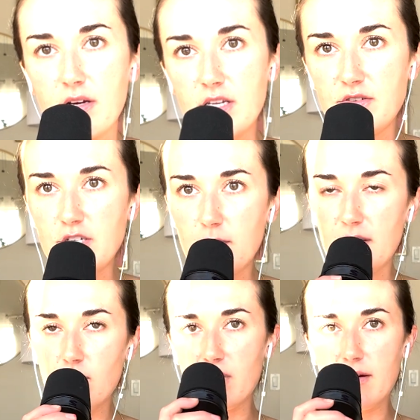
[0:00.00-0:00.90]
on YouTube,
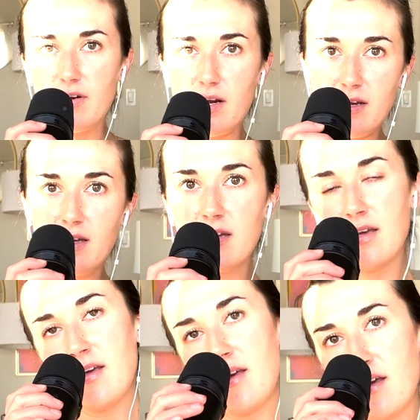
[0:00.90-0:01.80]
but whatever.
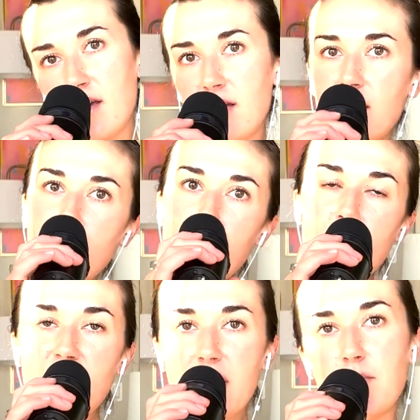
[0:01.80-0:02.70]

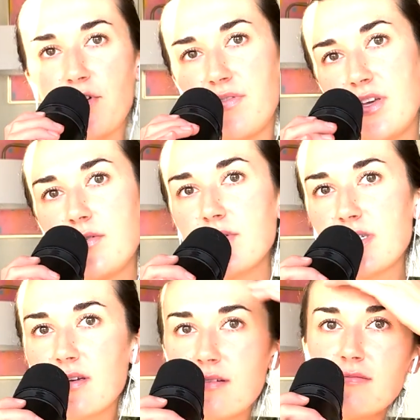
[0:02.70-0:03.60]
Maybe I'll get more
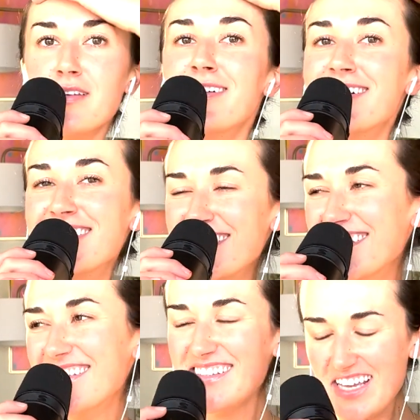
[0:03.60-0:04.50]
views.
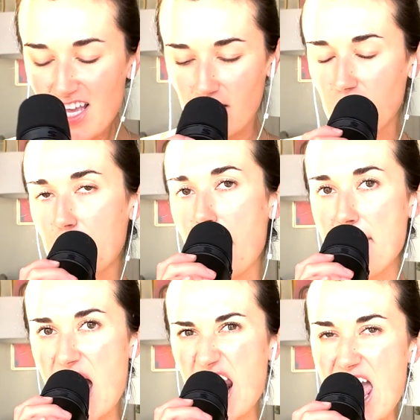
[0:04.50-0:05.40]
Look at my
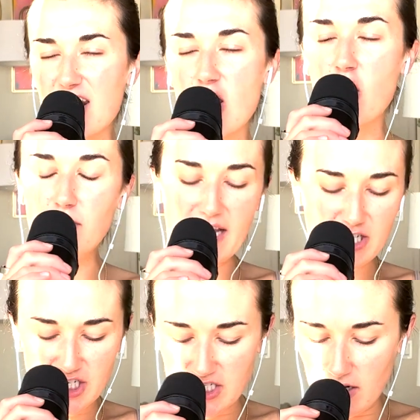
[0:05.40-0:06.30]
body. No,
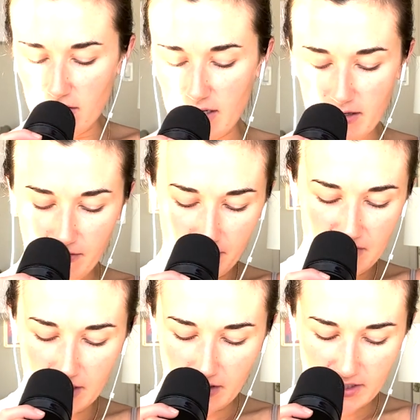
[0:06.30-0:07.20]
actually don't. I don't know if
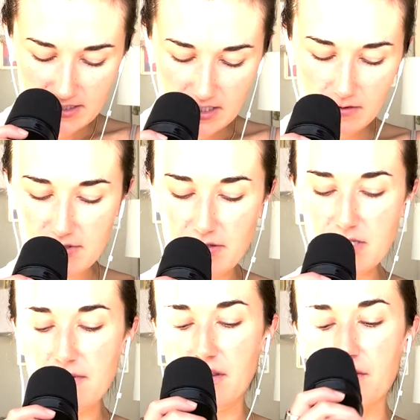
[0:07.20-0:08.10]
you can quite see the results
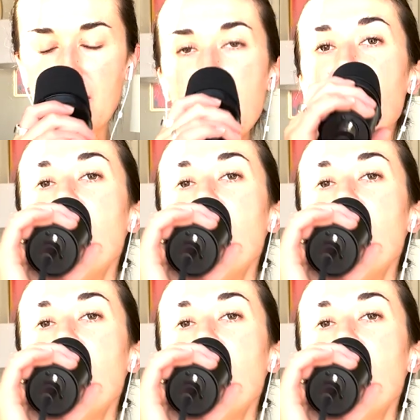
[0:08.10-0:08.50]
of the Legree.